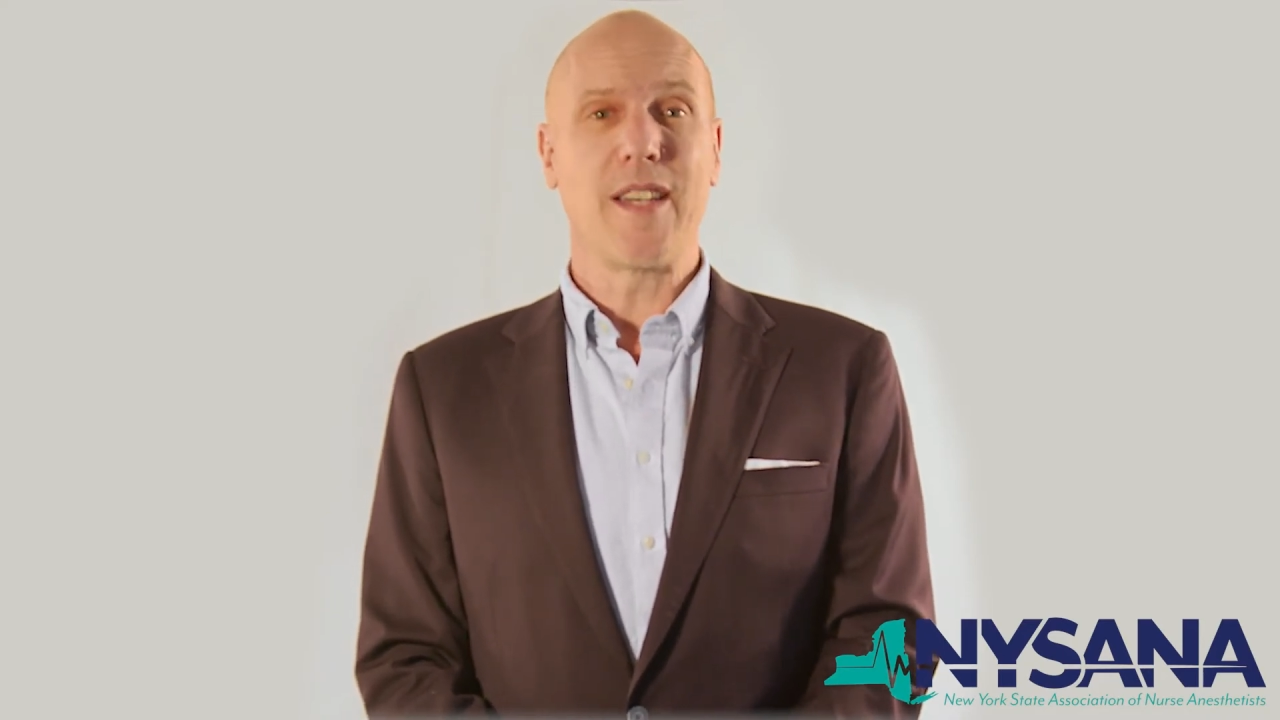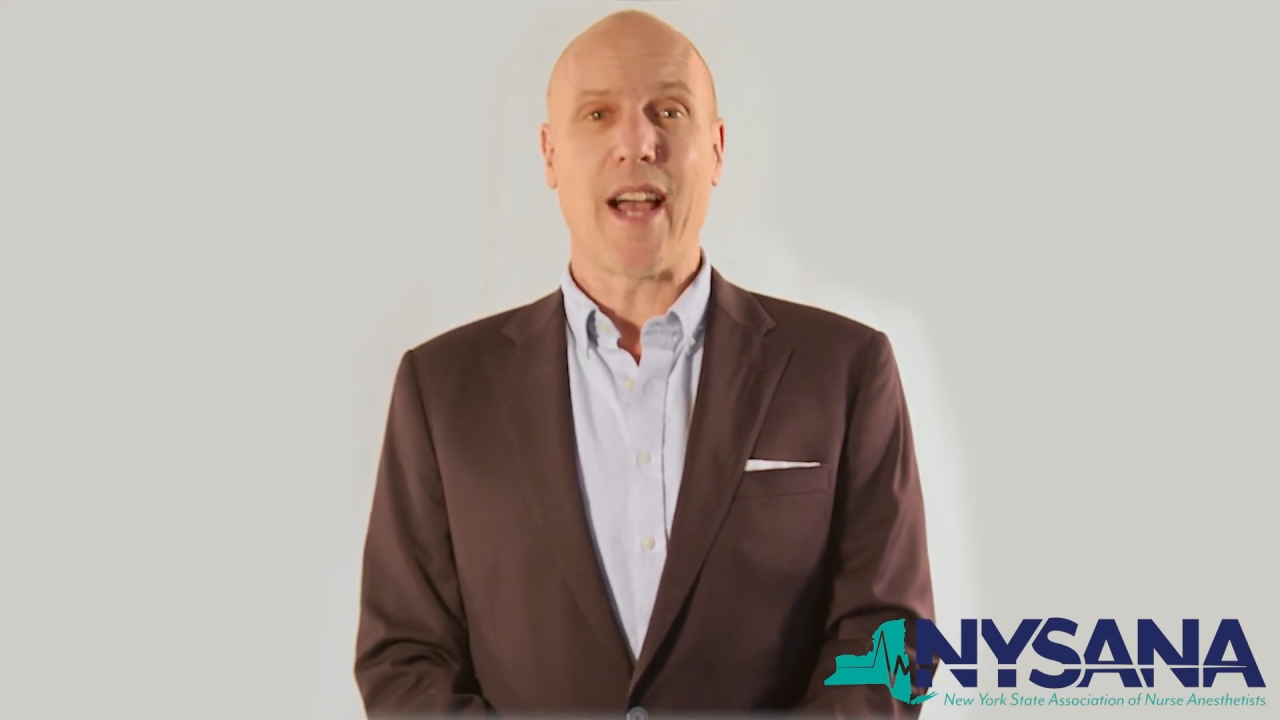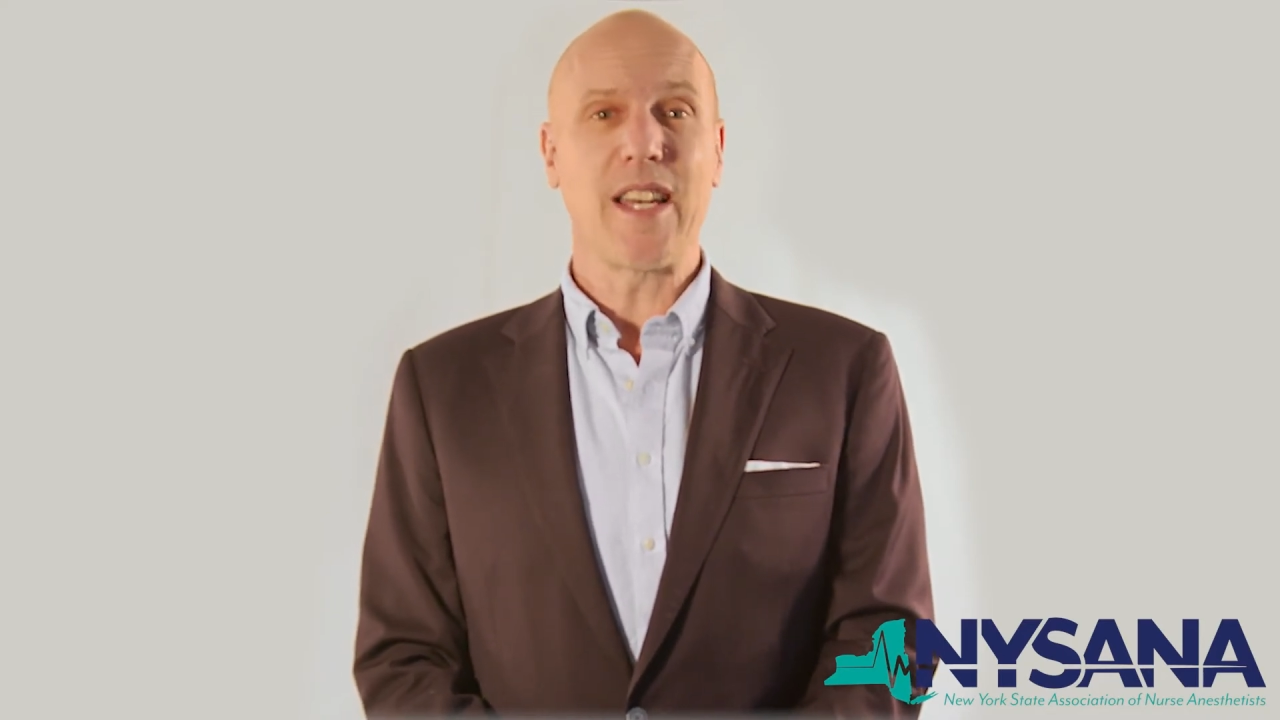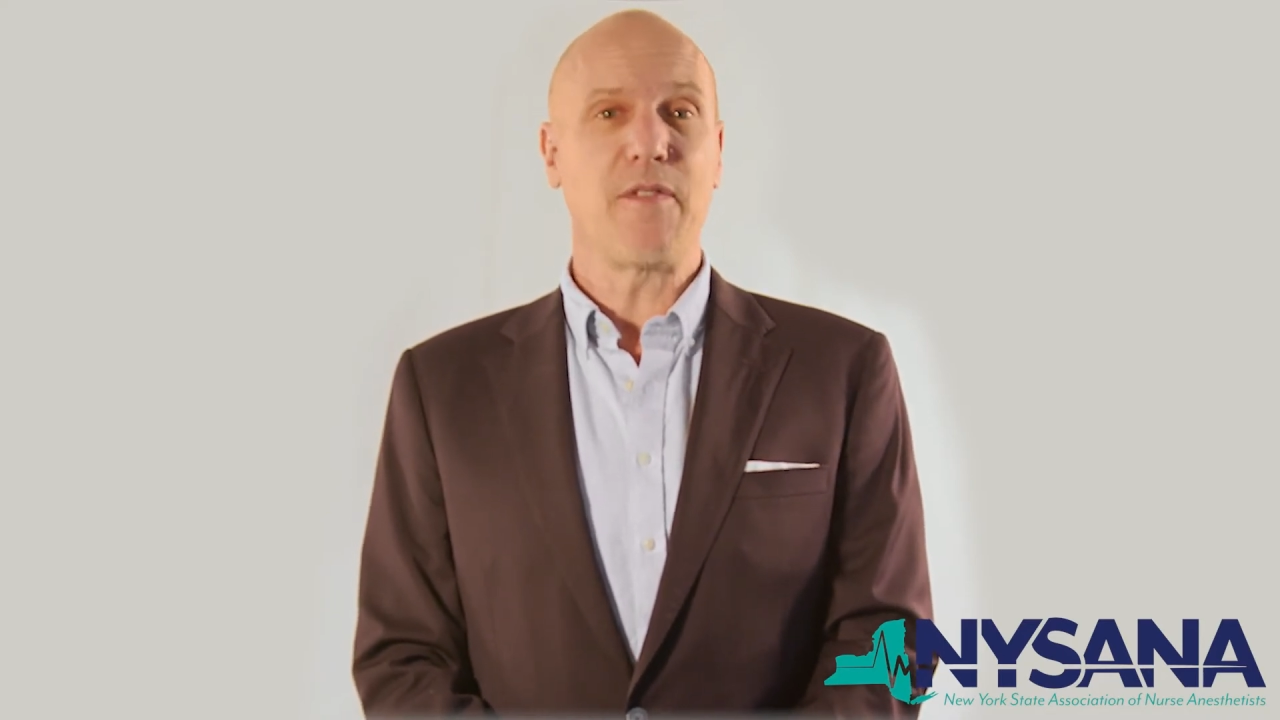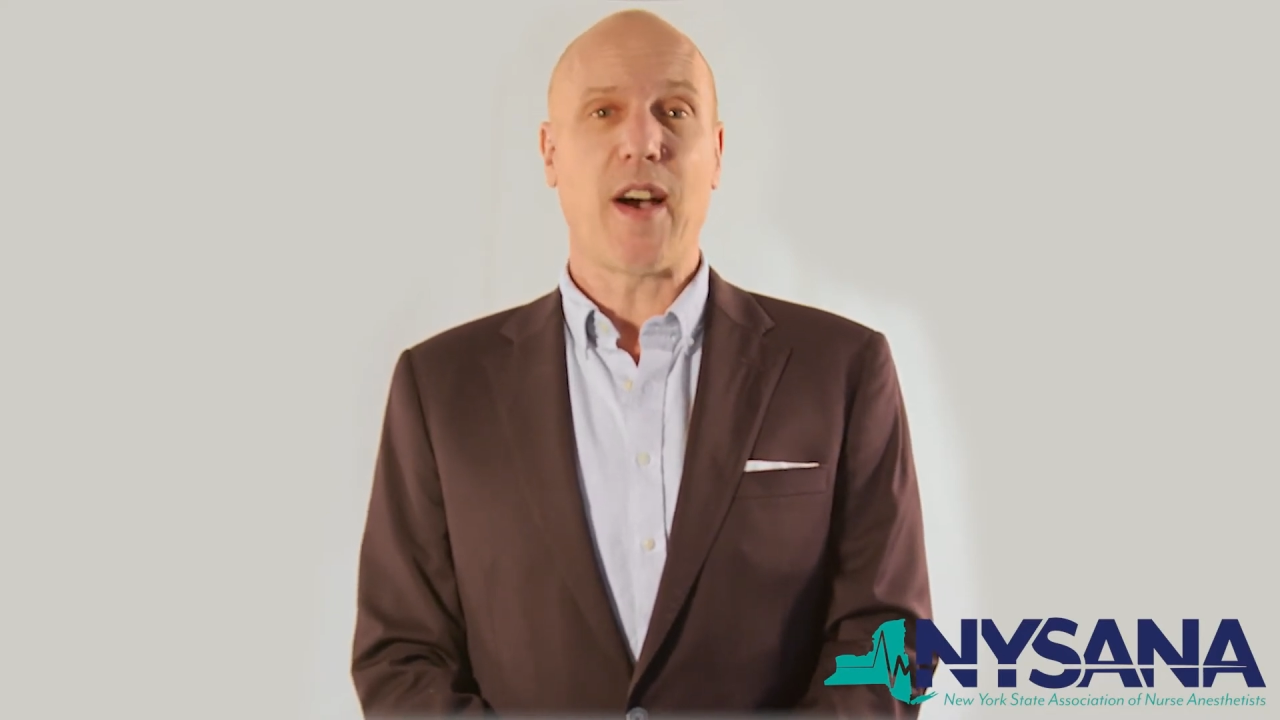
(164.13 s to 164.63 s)

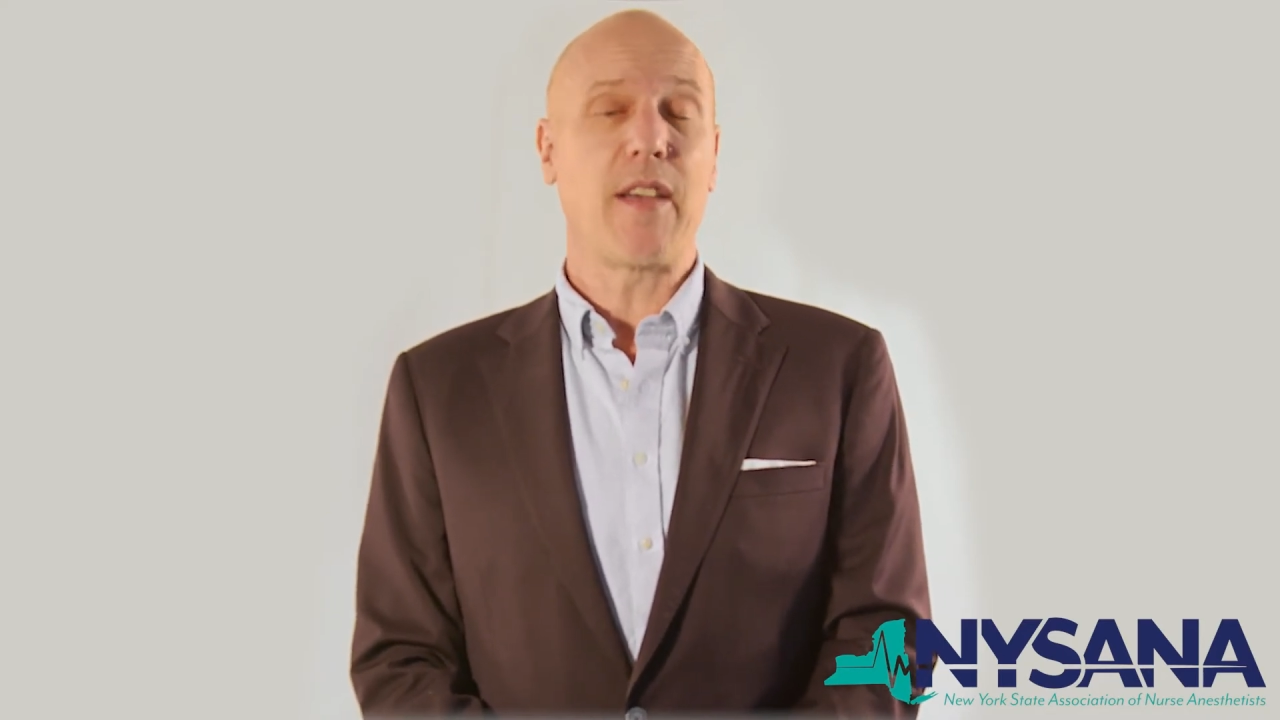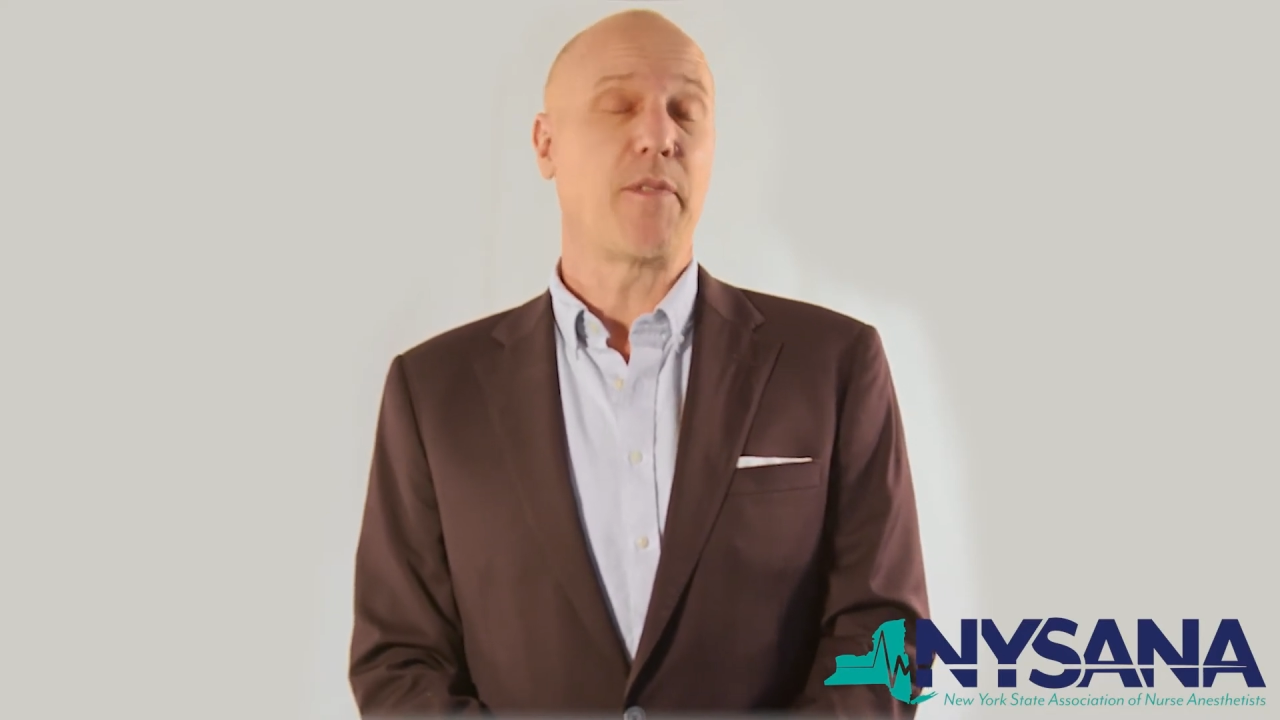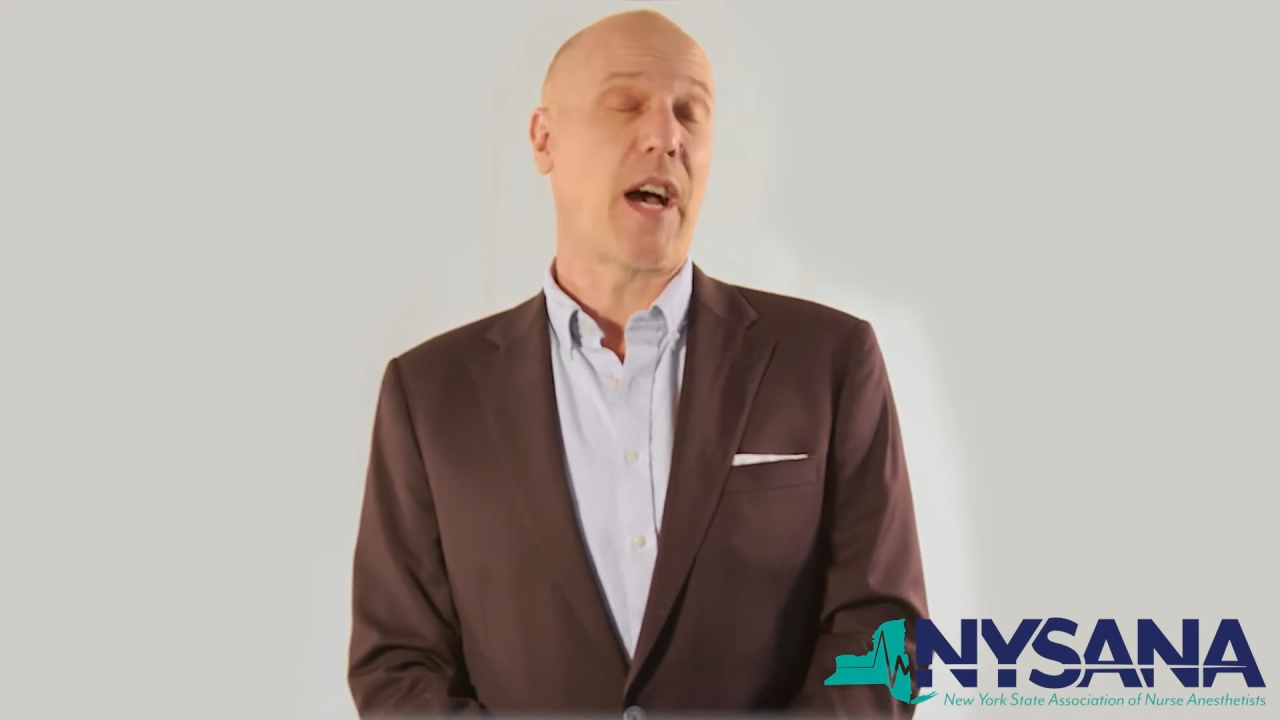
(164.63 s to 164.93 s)
95